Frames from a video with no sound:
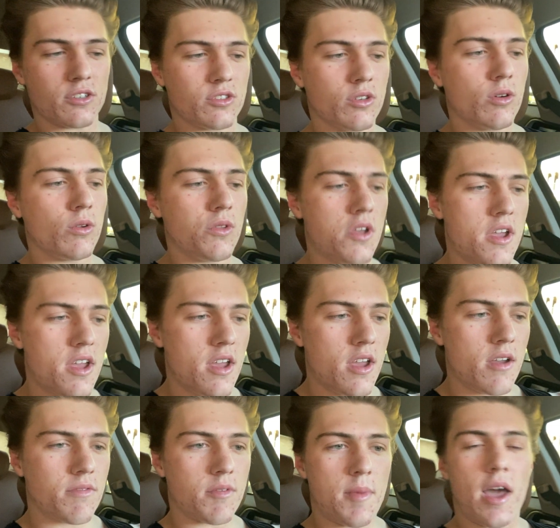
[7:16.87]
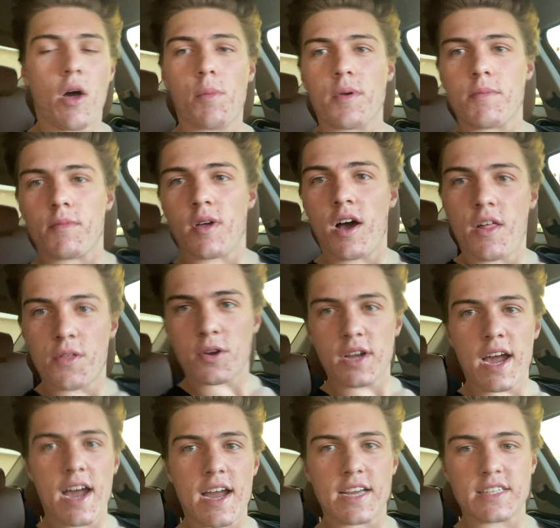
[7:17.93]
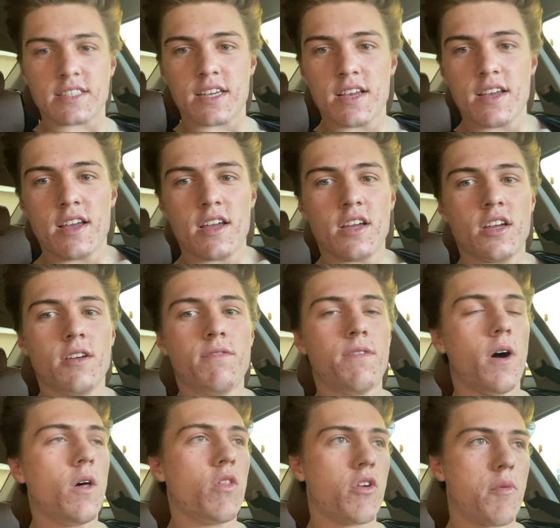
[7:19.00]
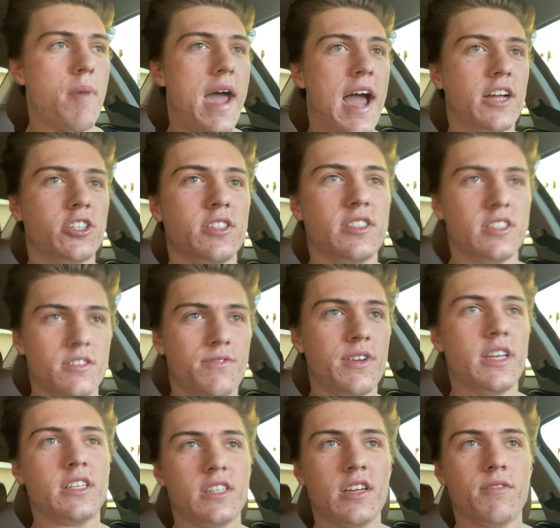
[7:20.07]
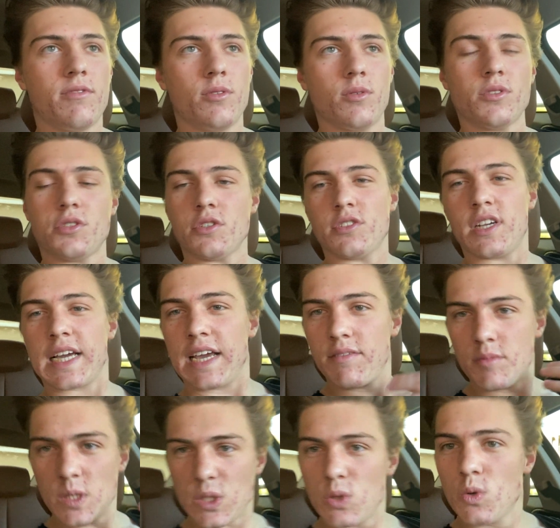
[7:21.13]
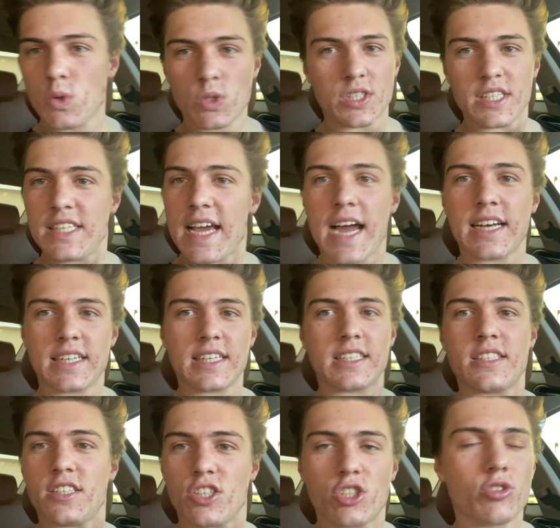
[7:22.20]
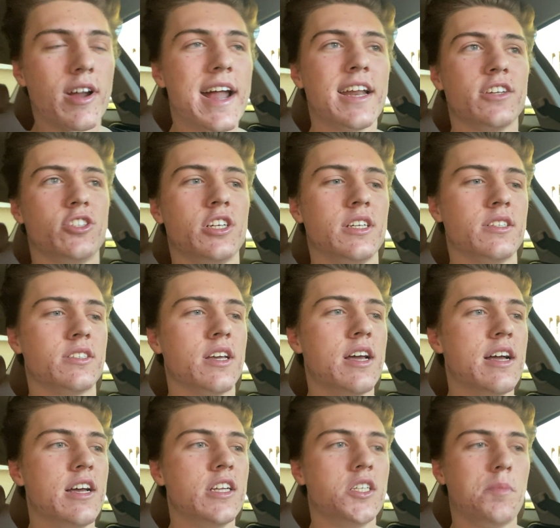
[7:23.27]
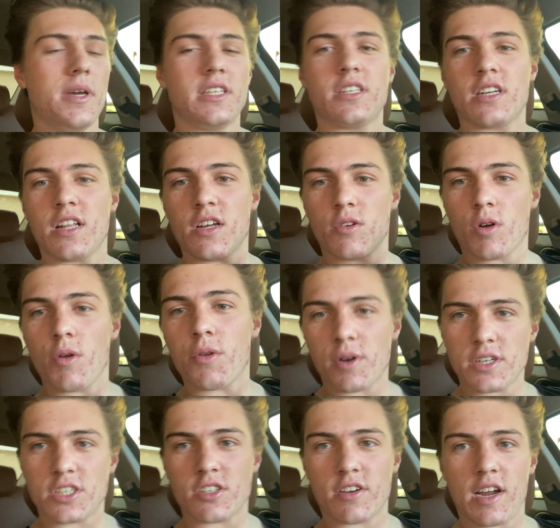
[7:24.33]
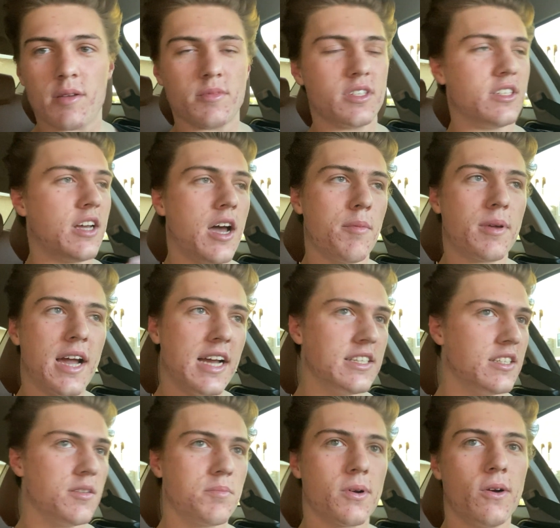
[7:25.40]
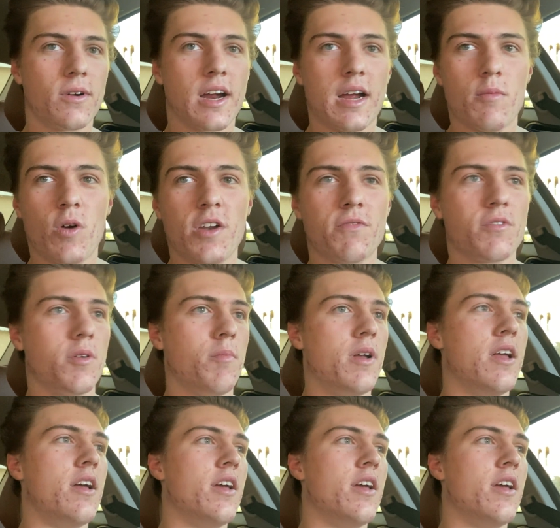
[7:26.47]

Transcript: years old from helping other guys follow their passions as fitness influencers. I gave them the tools, the tactics, the strategies to basically grow their Instagrams. The top guys in the program went from,